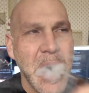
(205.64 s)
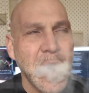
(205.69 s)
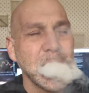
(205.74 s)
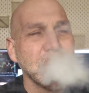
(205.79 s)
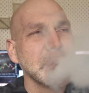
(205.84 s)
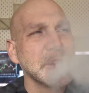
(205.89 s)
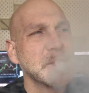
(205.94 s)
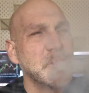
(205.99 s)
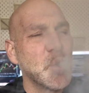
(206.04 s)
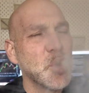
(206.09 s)

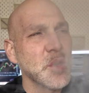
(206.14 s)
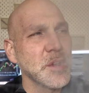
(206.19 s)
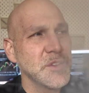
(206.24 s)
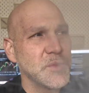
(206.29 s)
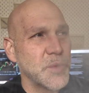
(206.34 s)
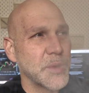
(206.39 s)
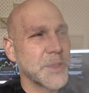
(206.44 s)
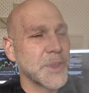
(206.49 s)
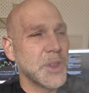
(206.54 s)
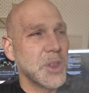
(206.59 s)

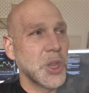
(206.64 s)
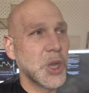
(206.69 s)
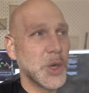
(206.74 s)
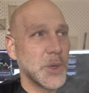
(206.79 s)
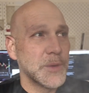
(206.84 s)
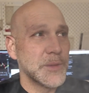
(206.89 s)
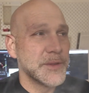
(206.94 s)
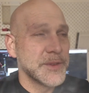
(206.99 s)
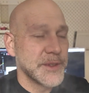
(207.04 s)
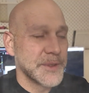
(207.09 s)
S'mores with
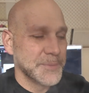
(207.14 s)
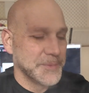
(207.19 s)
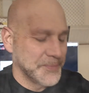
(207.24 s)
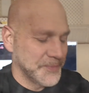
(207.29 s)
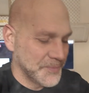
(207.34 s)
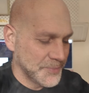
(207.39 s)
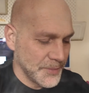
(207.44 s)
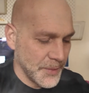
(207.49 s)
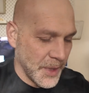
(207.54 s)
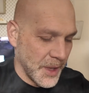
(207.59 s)
cloves.
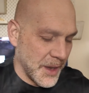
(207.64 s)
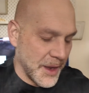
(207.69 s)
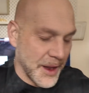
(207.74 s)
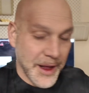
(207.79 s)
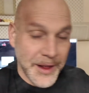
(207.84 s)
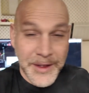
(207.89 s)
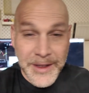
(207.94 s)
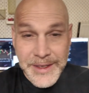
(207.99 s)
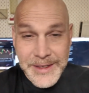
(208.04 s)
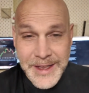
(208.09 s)

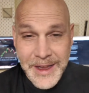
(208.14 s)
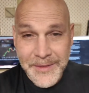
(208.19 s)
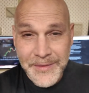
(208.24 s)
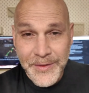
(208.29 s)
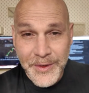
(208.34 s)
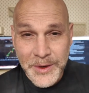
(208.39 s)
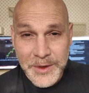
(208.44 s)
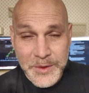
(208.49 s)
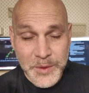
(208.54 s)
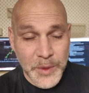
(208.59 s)
At least that
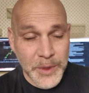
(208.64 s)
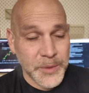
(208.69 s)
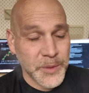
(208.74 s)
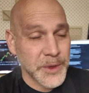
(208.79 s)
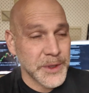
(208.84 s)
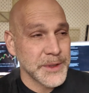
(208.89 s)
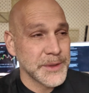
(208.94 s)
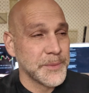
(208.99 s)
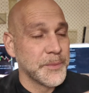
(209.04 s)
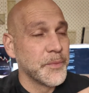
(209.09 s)
first one
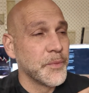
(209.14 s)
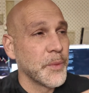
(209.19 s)
was.